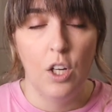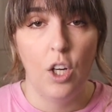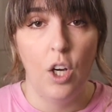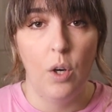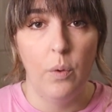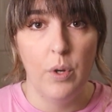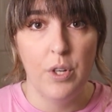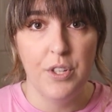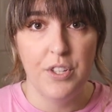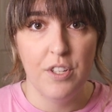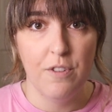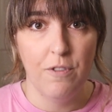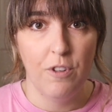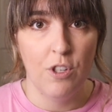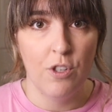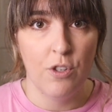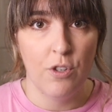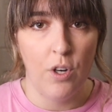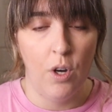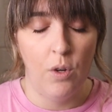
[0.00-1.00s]
coercive
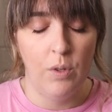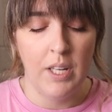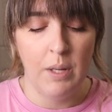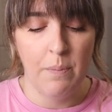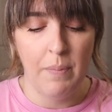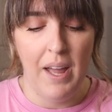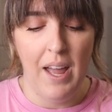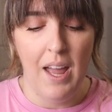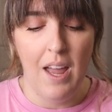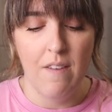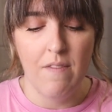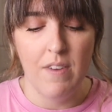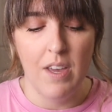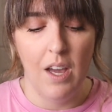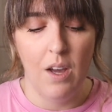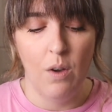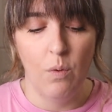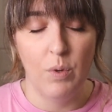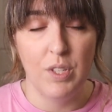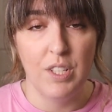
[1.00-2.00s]
controlling
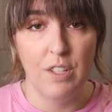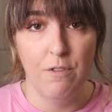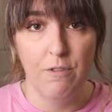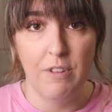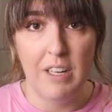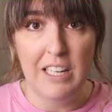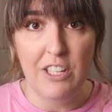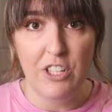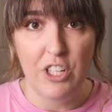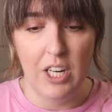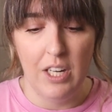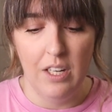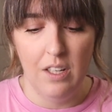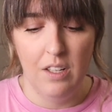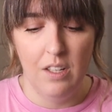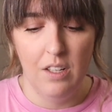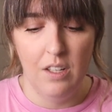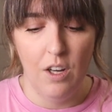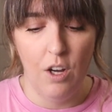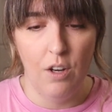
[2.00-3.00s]
behaviour was a feature
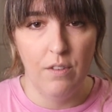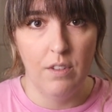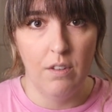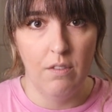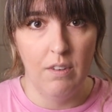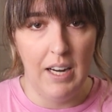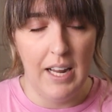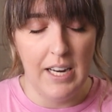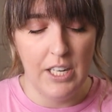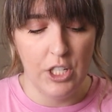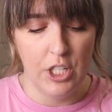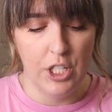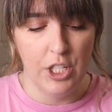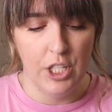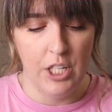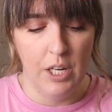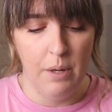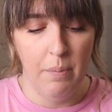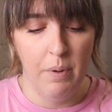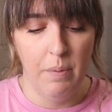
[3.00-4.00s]
of the
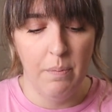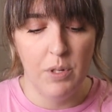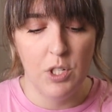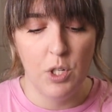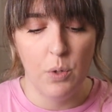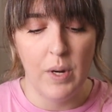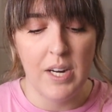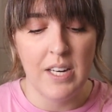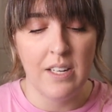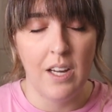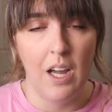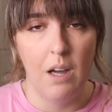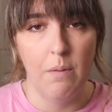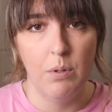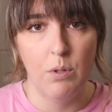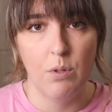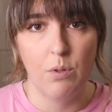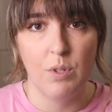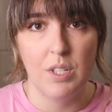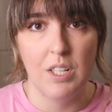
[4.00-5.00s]
relationship between
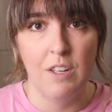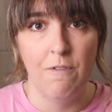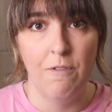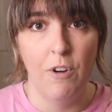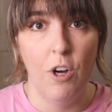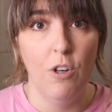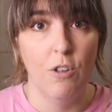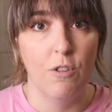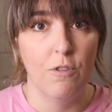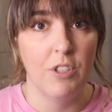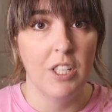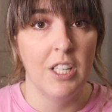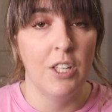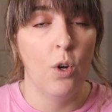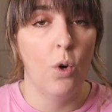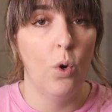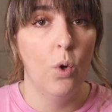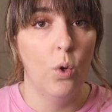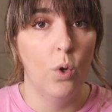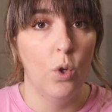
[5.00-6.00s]
couples involved in
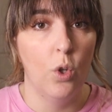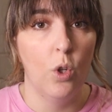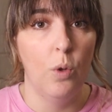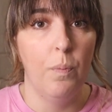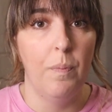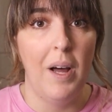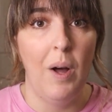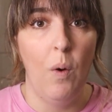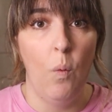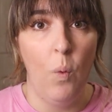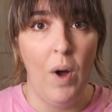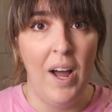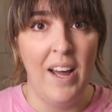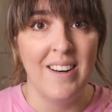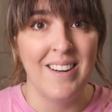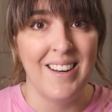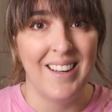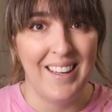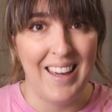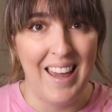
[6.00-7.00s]
all but
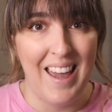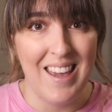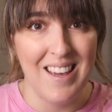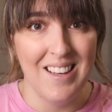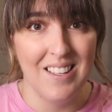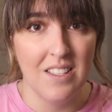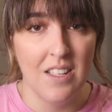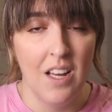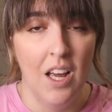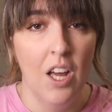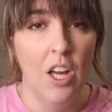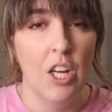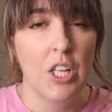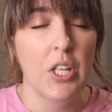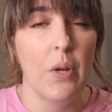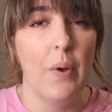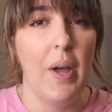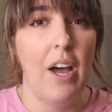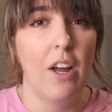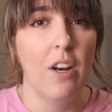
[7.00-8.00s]
one case.
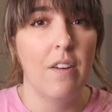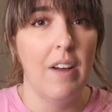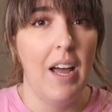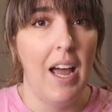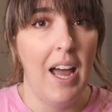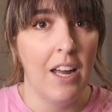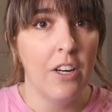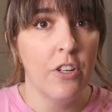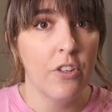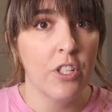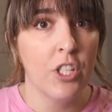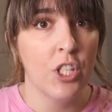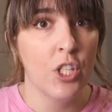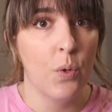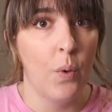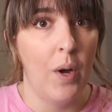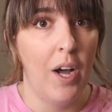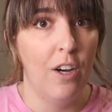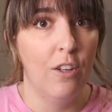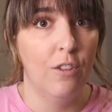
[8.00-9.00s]
So out of
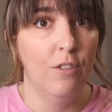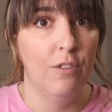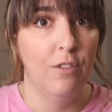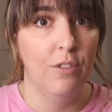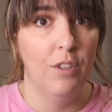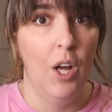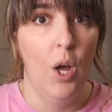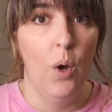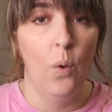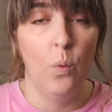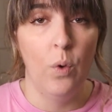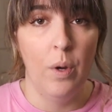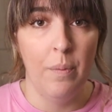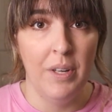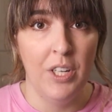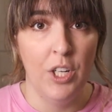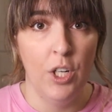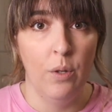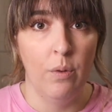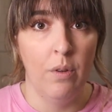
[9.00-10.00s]
112
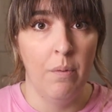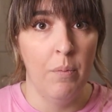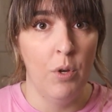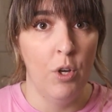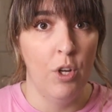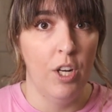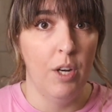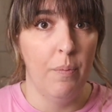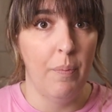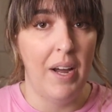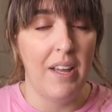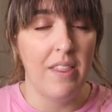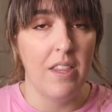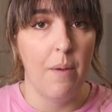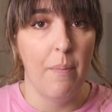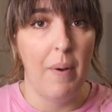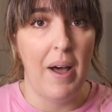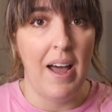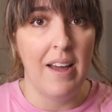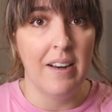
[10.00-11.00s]
women who were murdered by
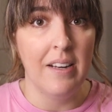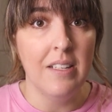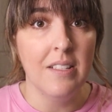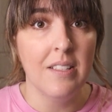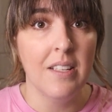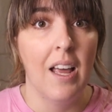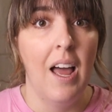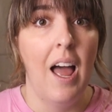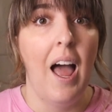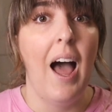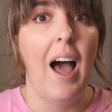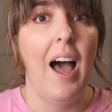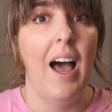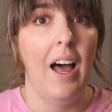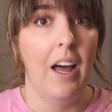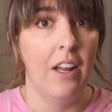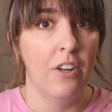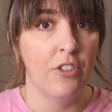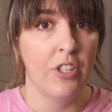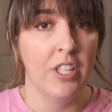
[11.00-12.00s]
their partners,
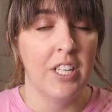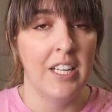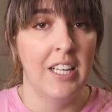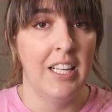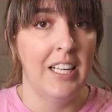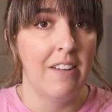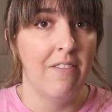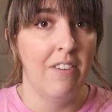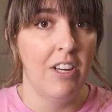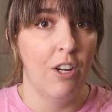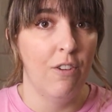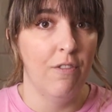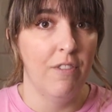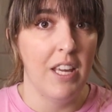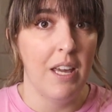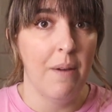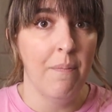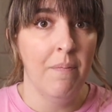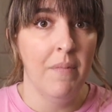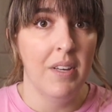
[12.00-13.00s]
111 of
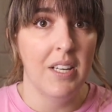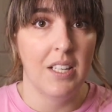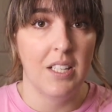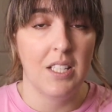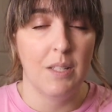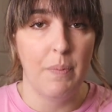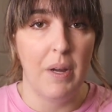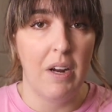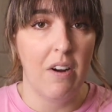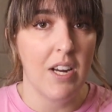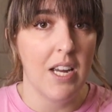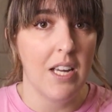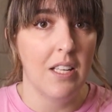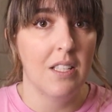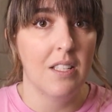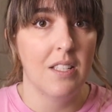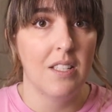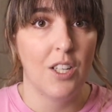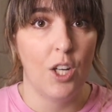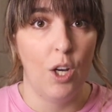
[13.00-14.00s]
them
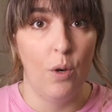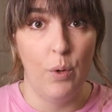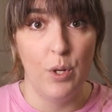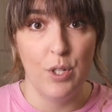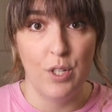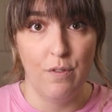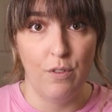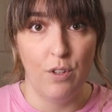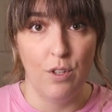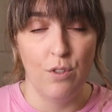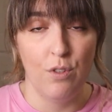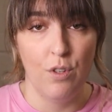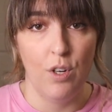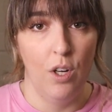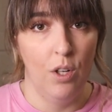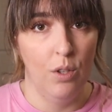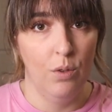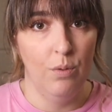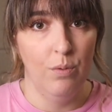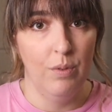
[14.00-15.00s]
experienced coercive
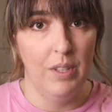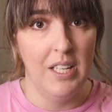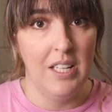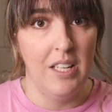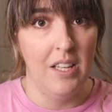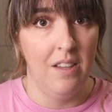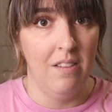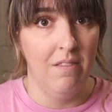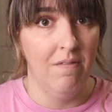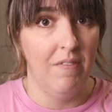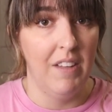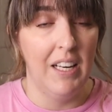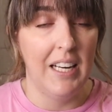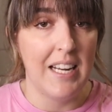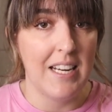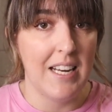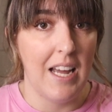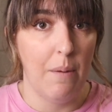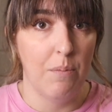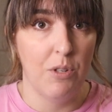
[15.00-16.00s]
control in the
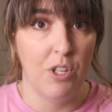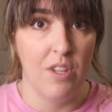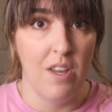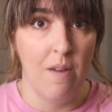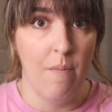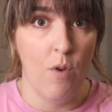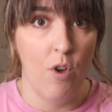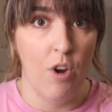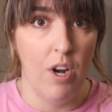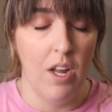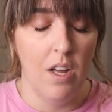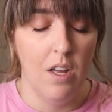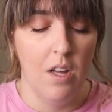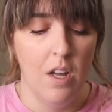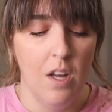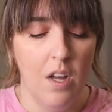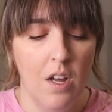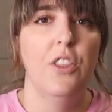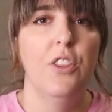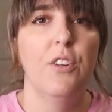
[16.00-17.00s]
lead up to their murder.
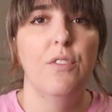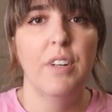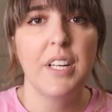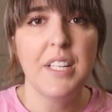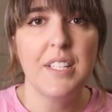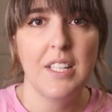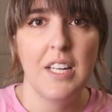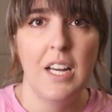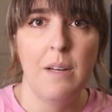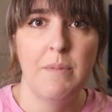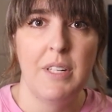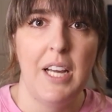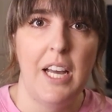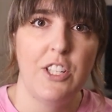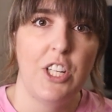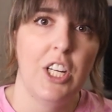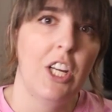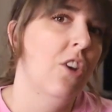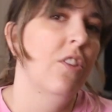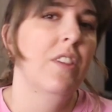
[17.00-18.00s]
The reason I'm
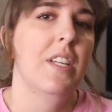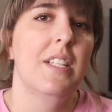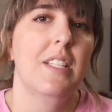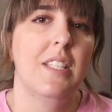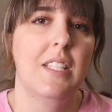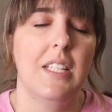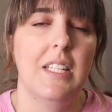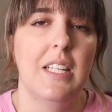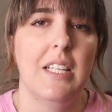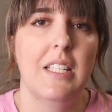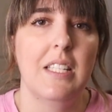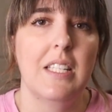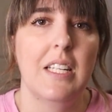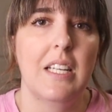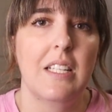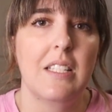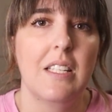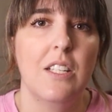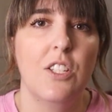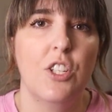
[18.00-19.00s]
touching on these
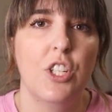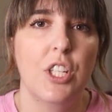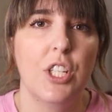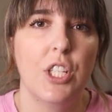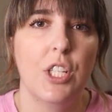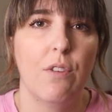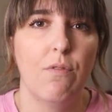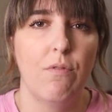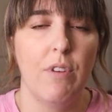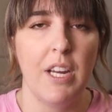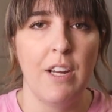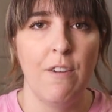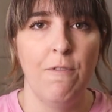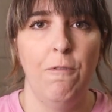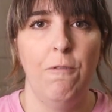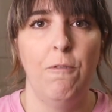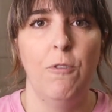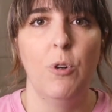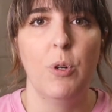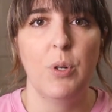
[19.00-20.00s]
statistics is just to
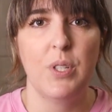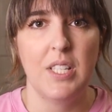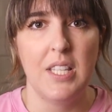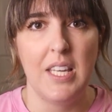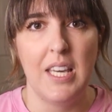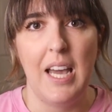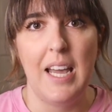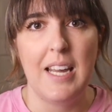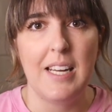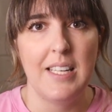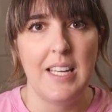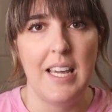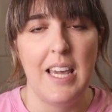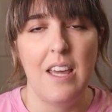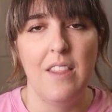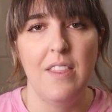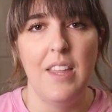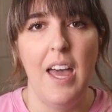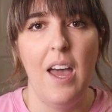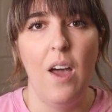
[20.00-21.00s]
reinforce the
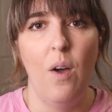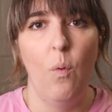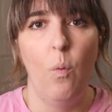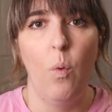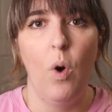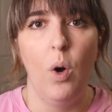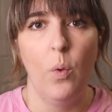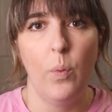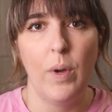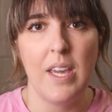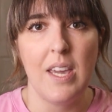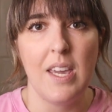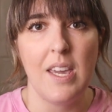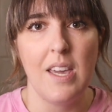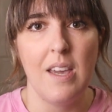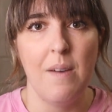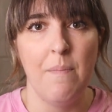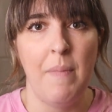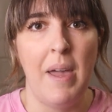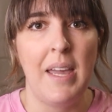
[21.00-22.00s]
idea that what
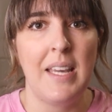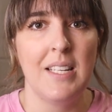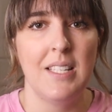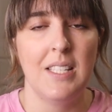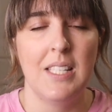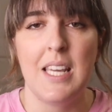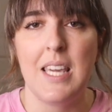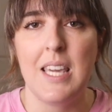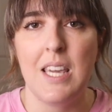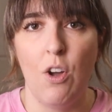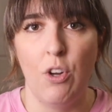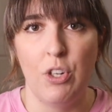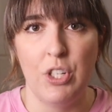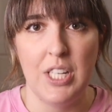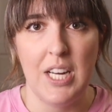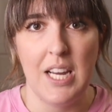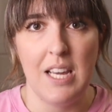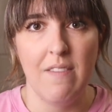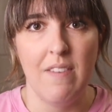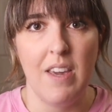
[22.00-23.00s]
we may see on
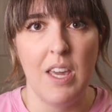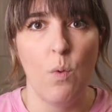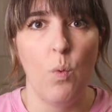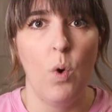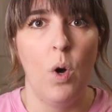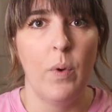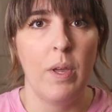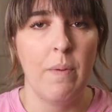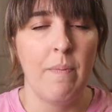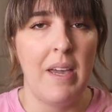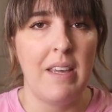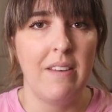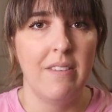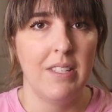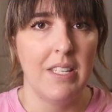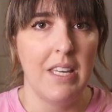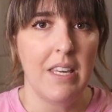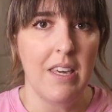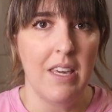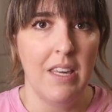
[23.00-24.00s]
TV, what we may
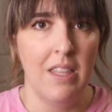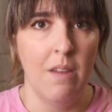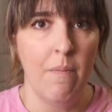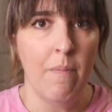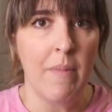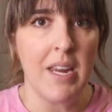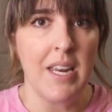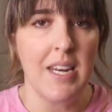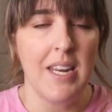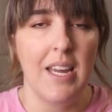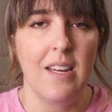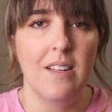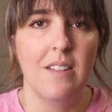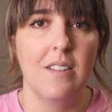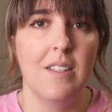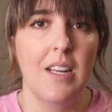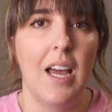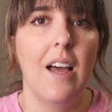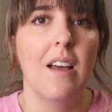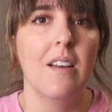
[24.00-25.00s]
see in the media,
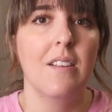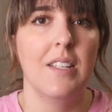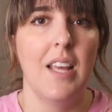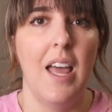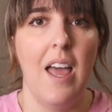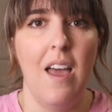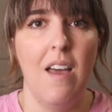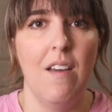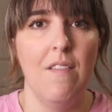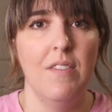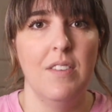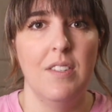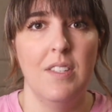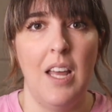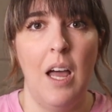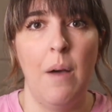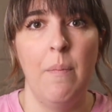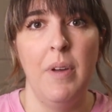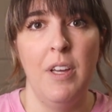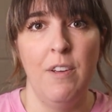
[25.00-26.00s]
does have
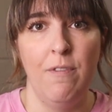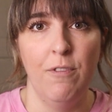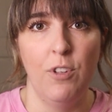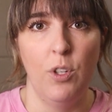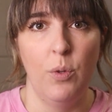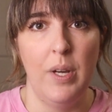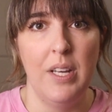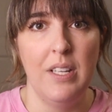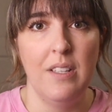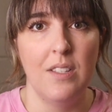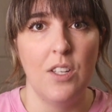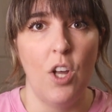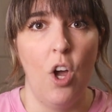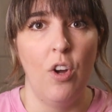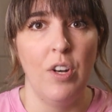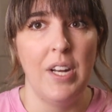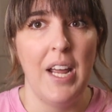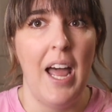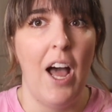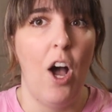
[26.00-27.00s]
some influence
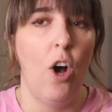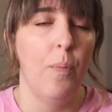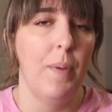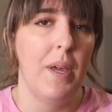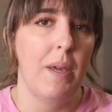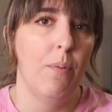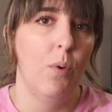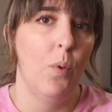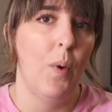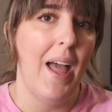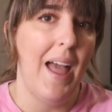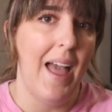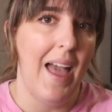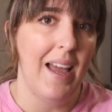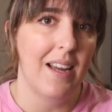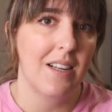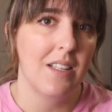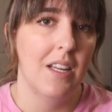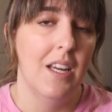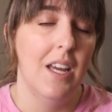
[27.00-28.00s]
on how people
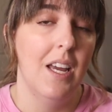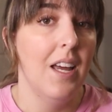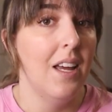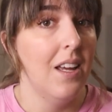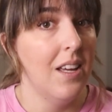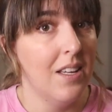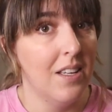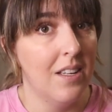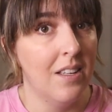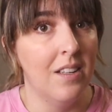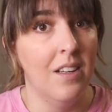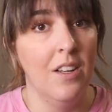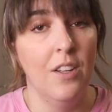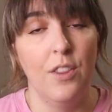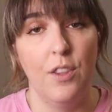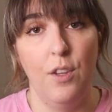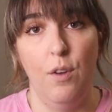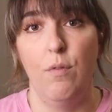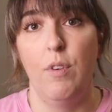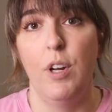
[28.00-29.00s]
act in
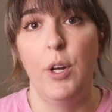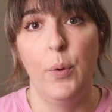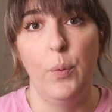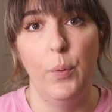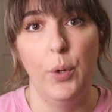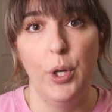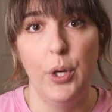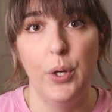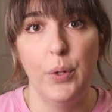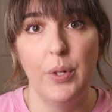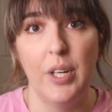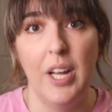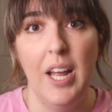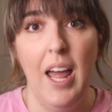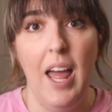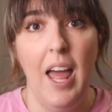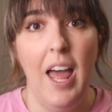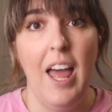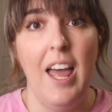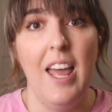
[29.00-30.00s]
the real world
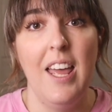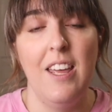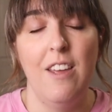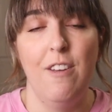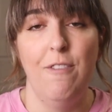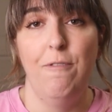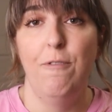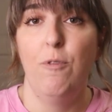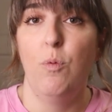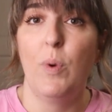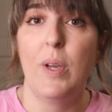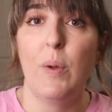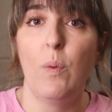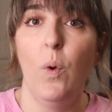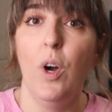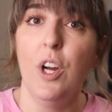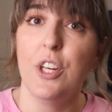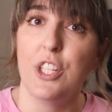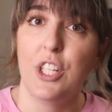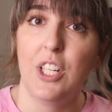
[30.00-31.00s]
if we
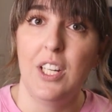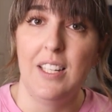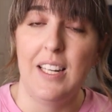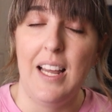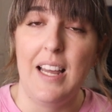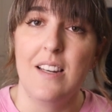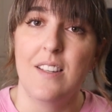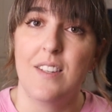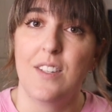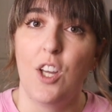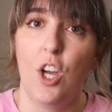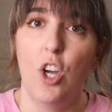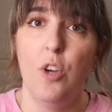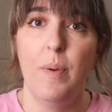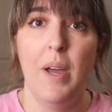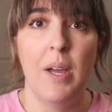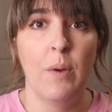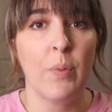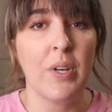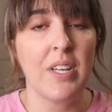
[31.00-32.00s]
watch
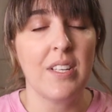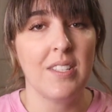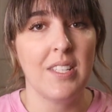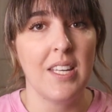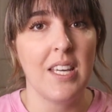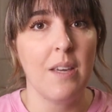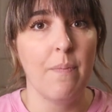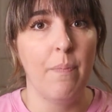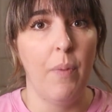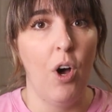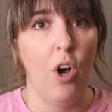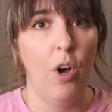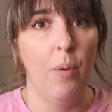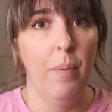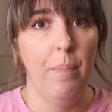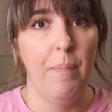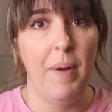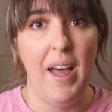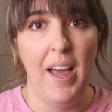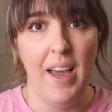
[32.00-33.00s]
Kaleidoscope and we see
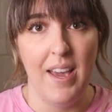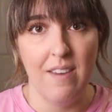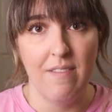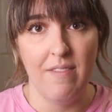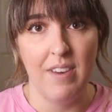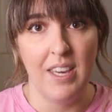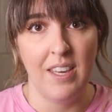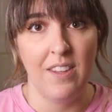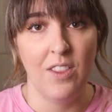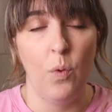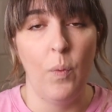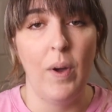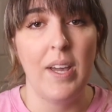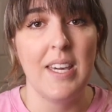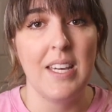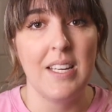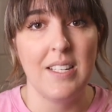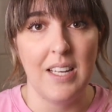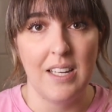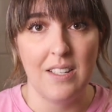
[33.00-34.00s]
Bob behaving the way
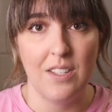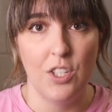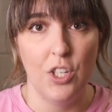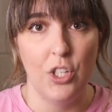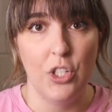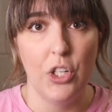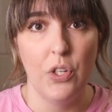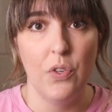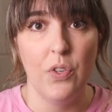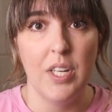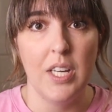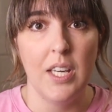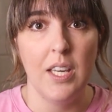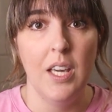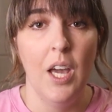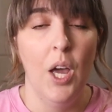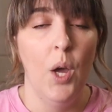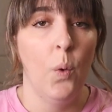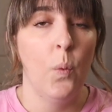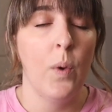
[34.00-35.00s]
he does to
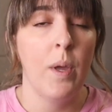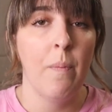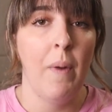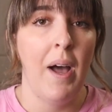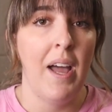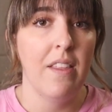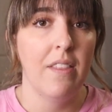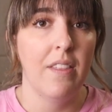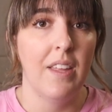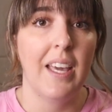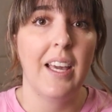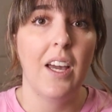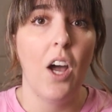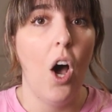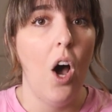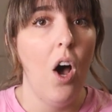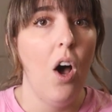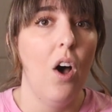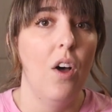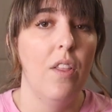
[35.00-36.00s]
Judy, we might think,
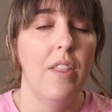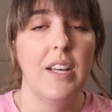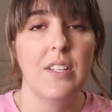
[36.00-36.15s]
oh,